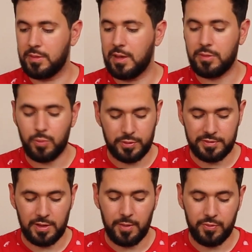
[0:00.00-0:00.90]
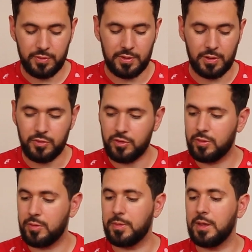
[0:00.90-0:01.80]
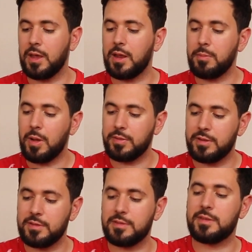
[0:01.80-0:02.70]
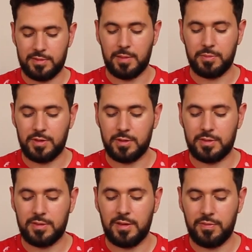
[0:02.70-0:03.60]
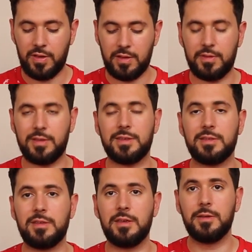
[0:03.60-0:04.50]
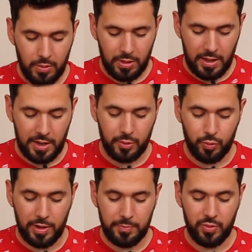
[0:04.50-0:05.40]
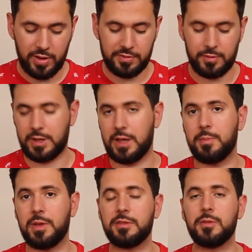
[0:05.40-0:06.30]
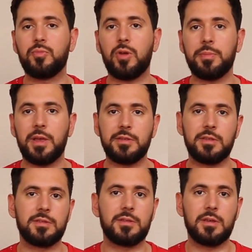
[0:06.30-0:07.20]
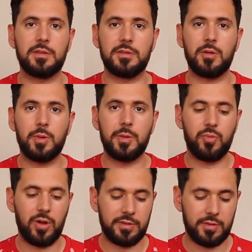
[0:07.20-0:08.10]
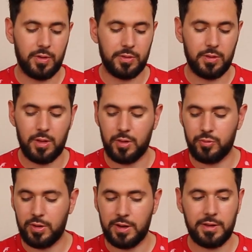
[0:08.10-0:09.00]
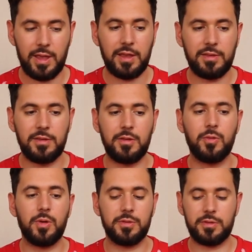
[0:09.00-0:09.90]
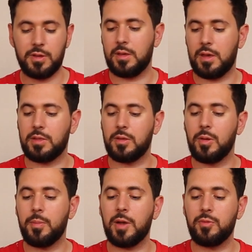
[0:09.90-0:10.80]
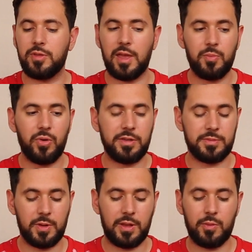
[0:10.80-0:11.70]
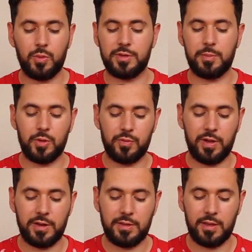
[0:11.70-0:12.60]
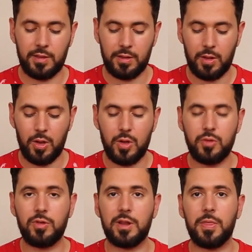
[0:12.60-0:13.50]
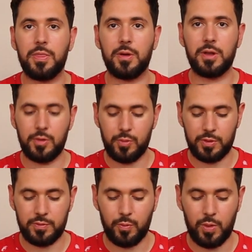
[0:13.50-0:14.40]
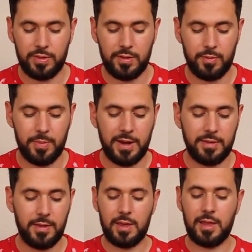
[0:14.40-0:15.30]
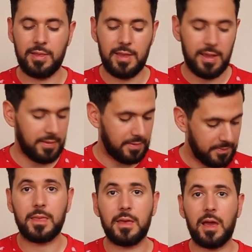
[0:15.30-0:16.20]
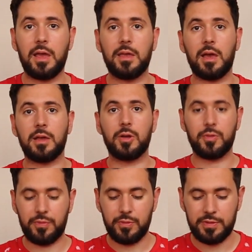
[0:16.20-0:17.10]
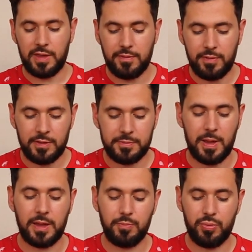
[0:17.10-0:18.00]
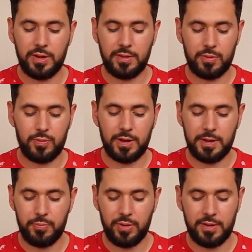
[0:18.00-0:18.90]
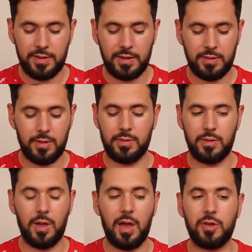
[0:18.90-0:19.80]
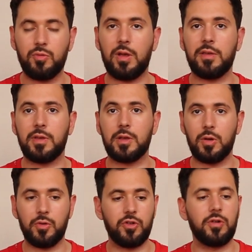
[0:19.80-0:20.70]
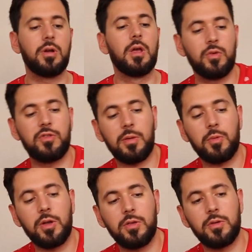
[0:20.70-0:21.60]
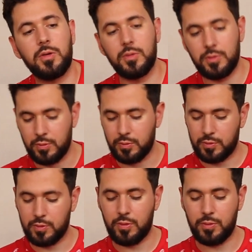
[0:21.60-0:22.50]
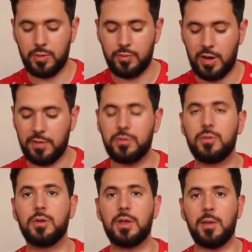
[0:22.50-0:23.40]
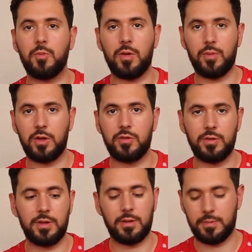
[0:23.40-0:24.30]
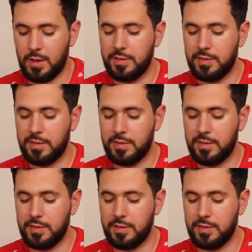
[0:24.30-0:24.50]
That was the obvious solution to me, and I bought this Samsung T5 SSD at a great price during Amazon Prime Days. It's normally priced around 180 euros at the normal retail price, but I was able to find it at 130 euros for 1 terabyte. And then I got a few savings by 3D printing the hard drive enclosure, which I'm going to use to screw the drive to the camera while shooting.